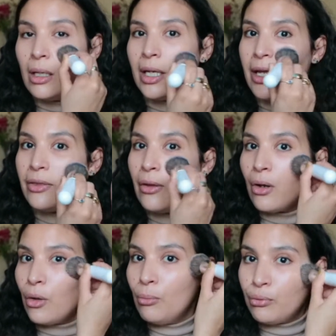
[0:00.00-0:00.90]

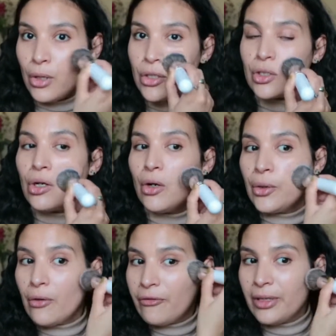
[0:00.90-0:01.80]
either a brush or
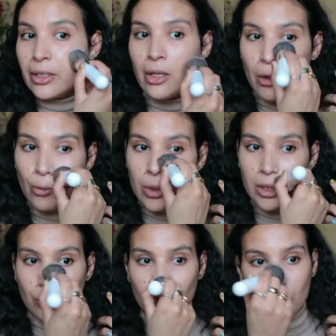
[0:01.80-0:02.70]
your finger will
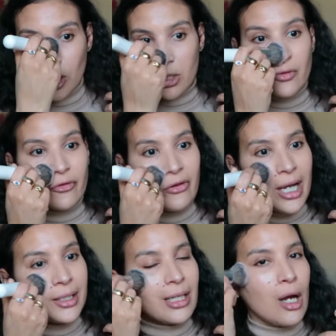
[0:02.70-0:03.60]
do just
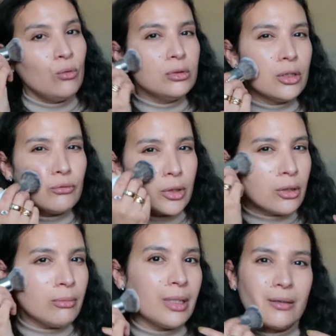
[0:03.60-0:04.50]
fine. I wouldn't
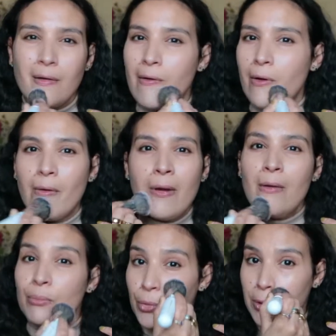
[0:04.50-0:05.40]
recommend a
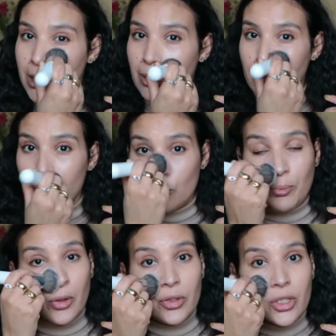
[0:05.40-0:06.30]
beauty
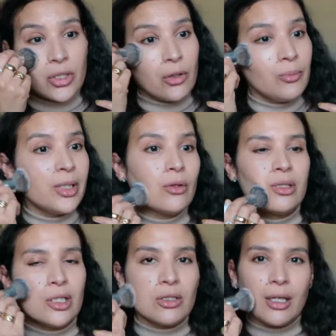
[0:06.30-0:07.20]
sponge though, because
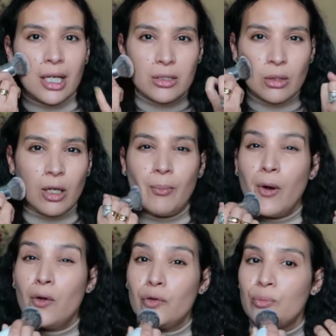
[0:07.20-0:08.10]
it's gonna soak up
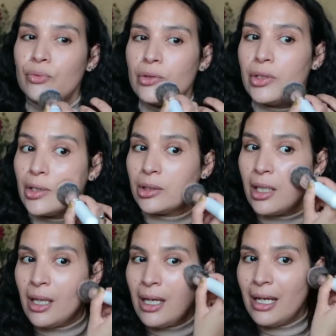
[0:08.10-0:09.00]
all the product,
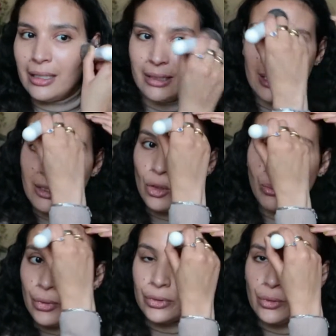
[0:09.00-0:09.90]
and there's no
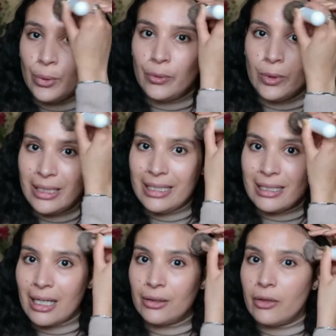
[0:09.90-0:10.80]
point with this
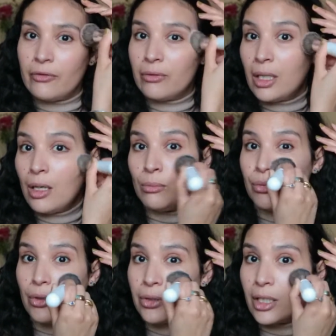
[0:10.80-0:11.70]
kind of
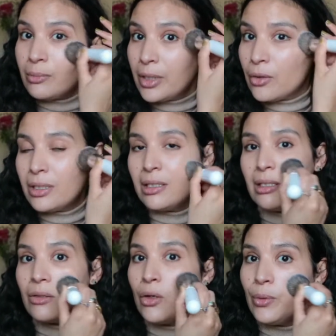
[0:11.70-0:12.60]
product because it
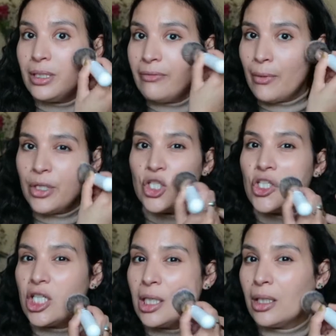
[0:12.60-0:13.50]
is already very
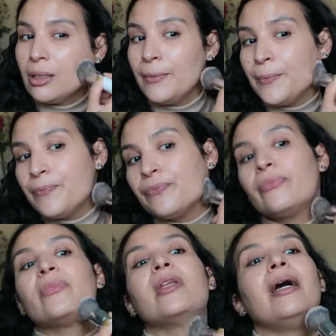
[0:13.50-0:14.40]
sheer
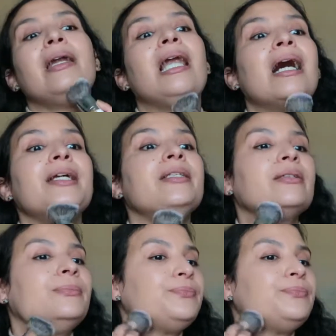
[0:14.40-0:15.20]
and light